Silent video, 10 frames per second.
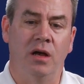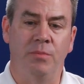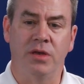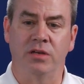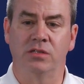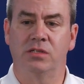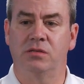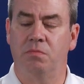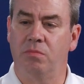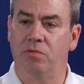
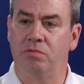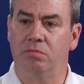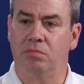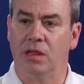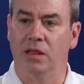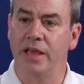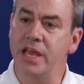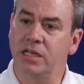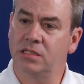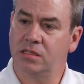because
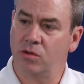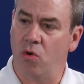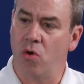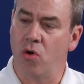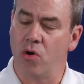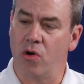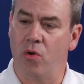leaks or